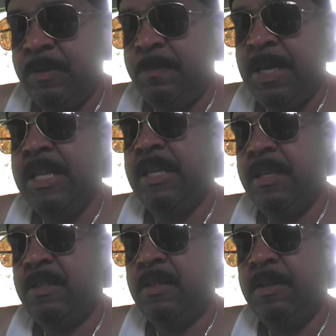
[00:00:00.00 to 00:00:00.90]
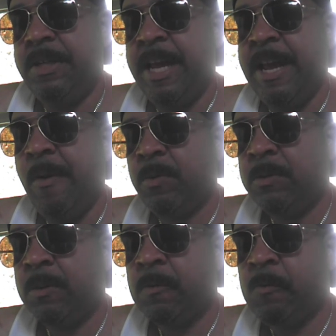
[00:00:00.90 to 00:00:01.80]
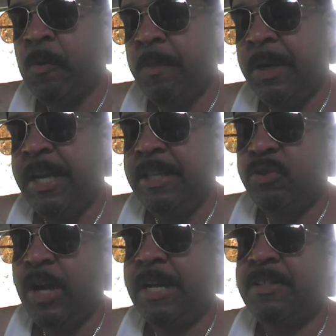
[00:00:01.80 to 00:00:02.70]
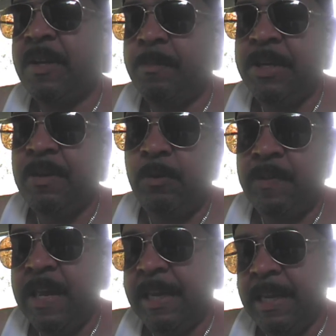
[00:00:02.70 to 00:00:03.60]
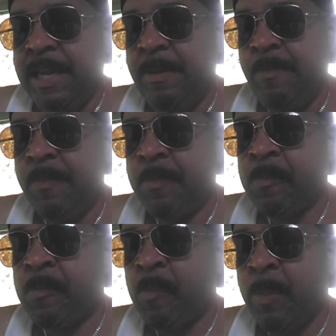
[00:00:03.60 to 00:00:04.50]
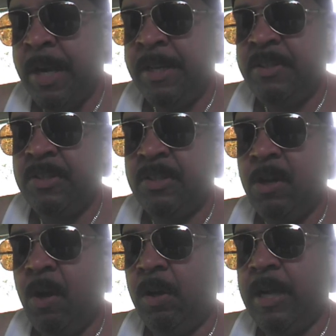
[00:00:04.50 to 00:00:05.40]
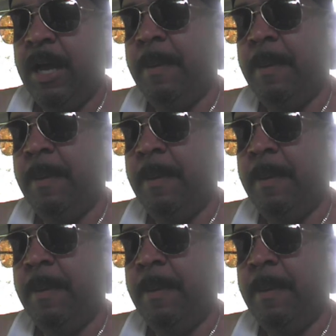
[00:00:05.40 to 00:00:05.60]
that was beating this, okay, but it tried to compete with that game, and this is called